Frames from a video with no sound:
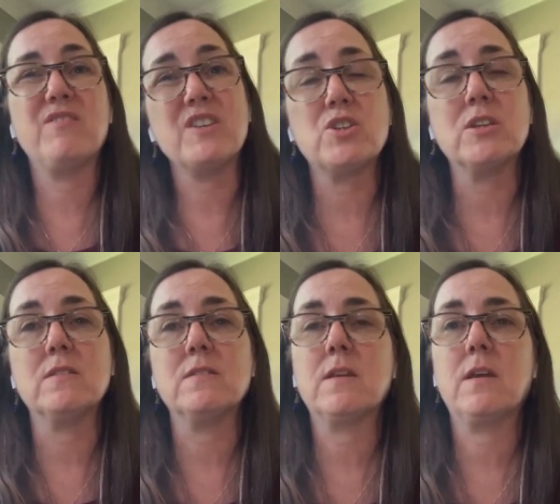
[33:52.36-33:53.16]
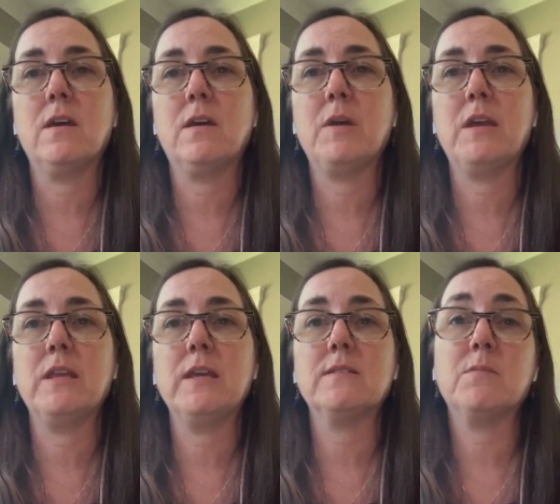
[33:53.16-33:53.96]
divisions, I
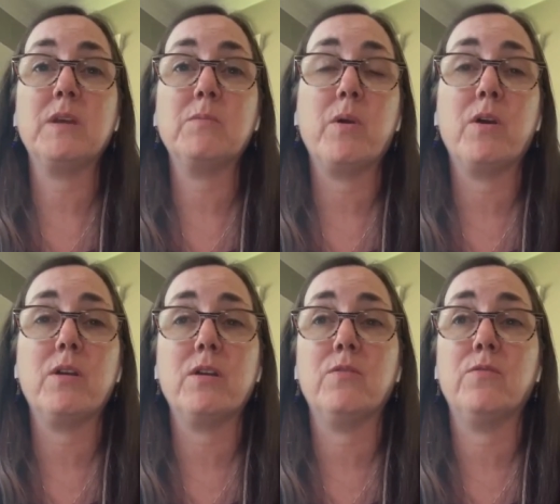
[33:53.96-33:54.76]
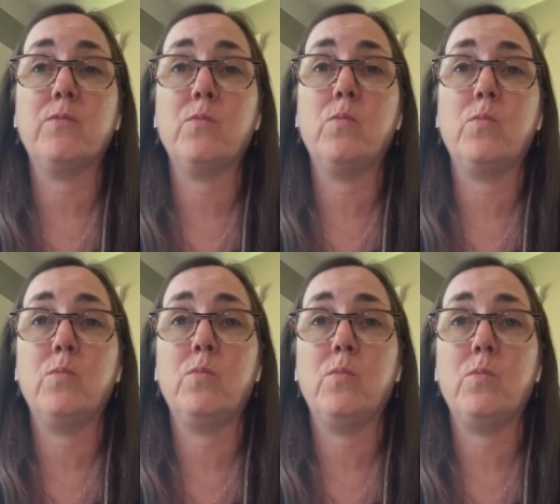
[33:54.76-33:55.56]
think, is a big part of
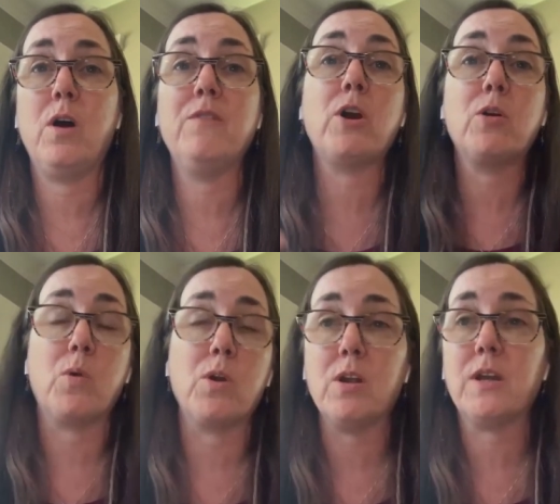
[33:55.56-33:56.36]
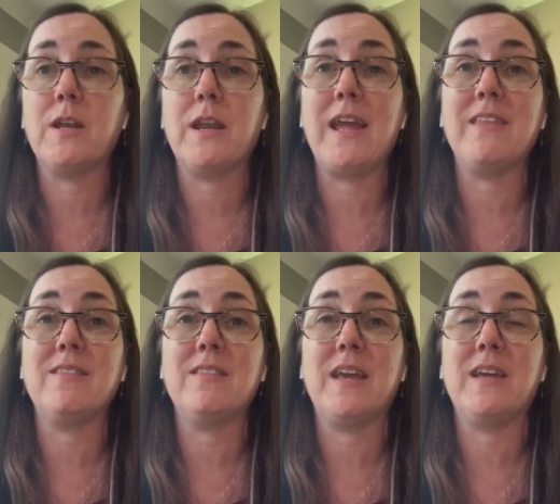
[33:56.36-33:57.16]
our work,
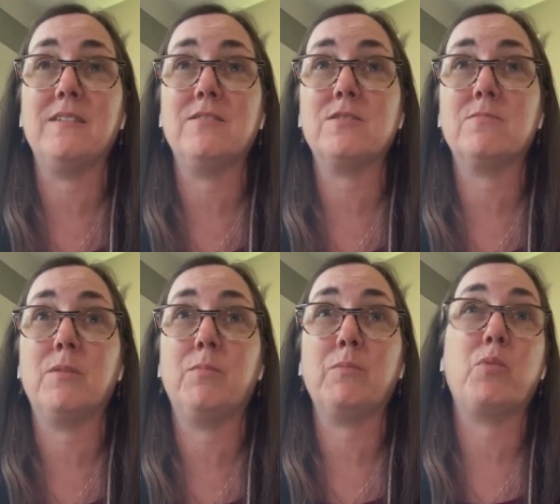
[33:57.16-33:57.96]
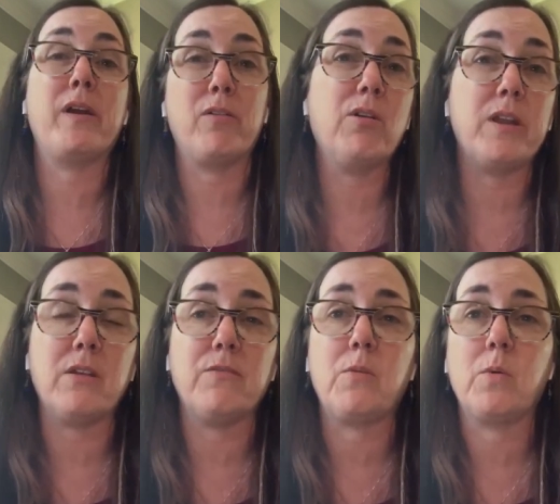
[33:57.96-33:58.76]
and a big
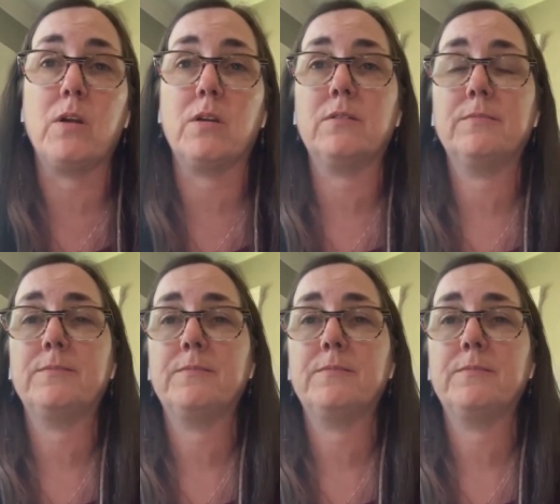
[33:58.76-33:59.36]
priority of our work.